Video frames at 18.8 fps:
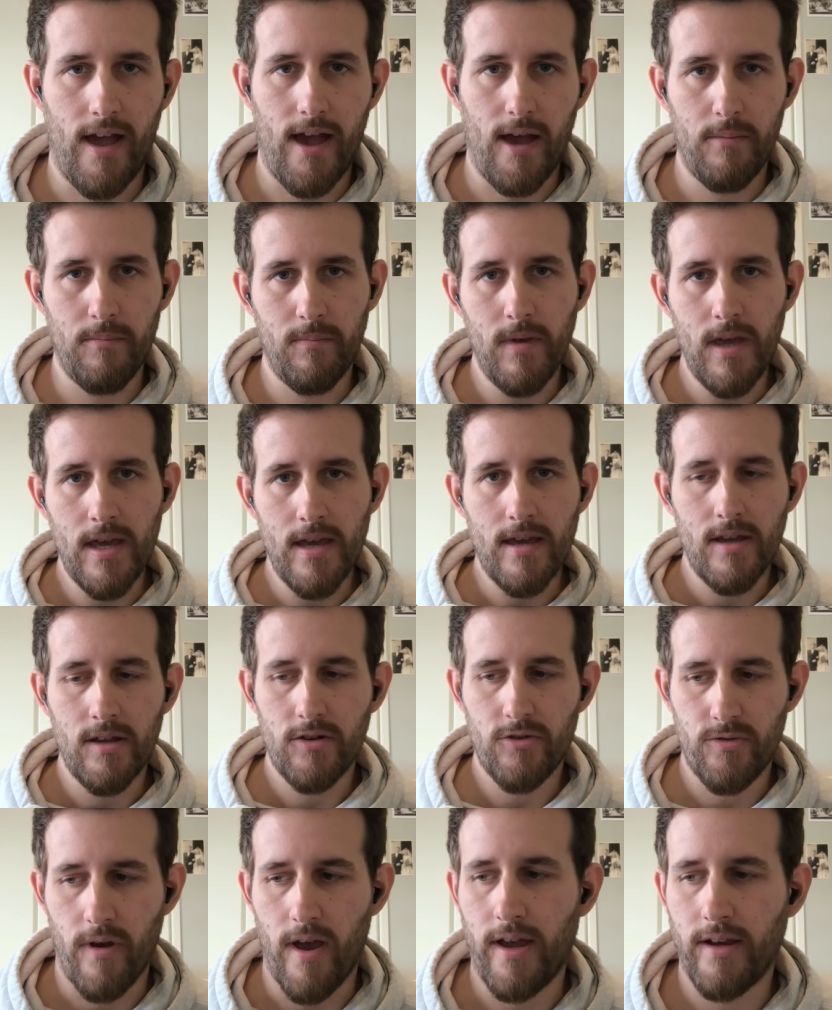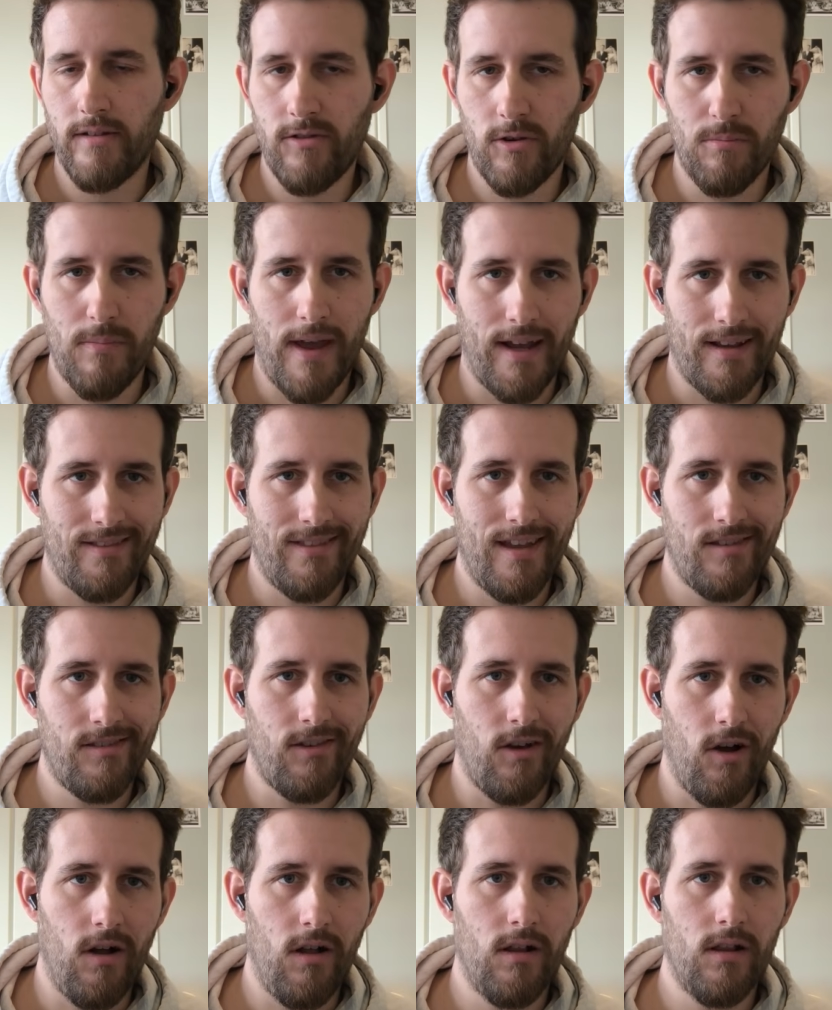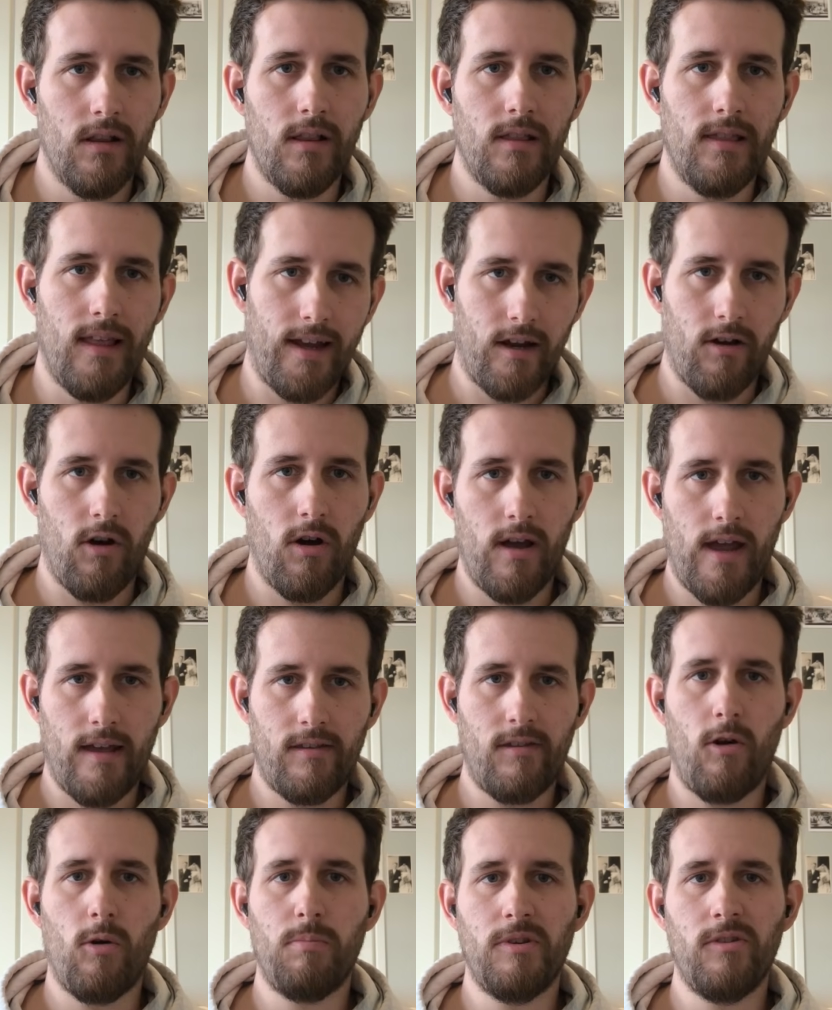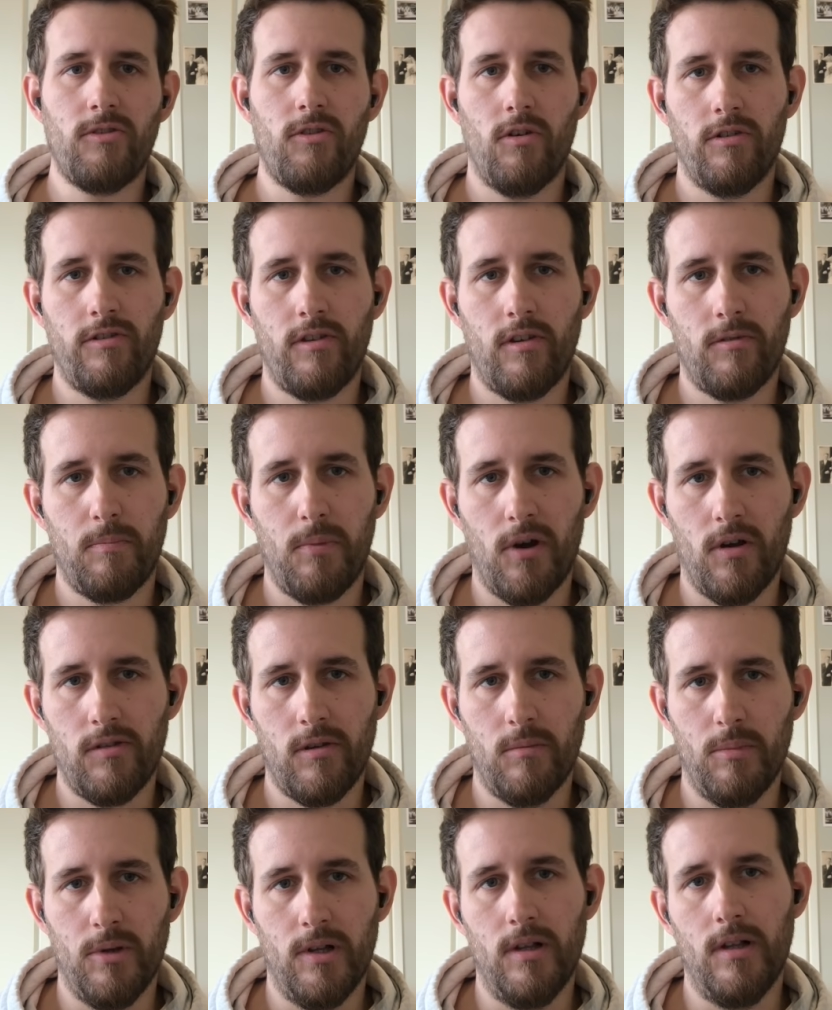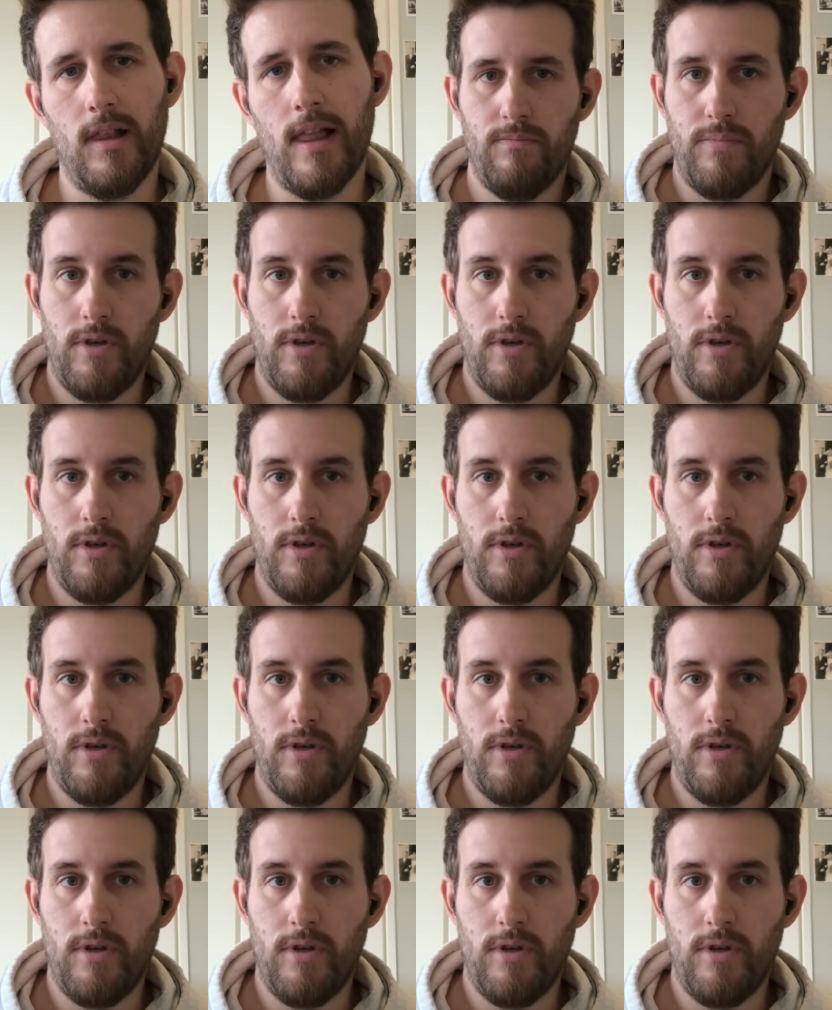I'm trying to make this all like as open source as possible.